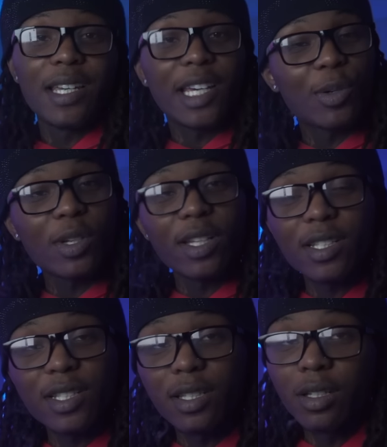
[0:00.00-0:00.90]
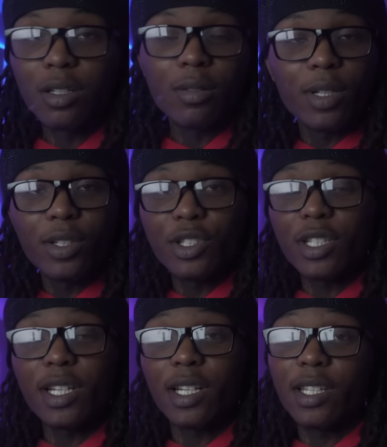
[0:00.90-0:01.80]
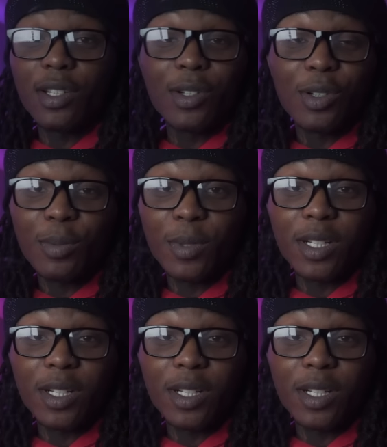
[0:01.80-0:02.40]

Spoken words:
And the nigga just, bro, you just gotta keep going, bro.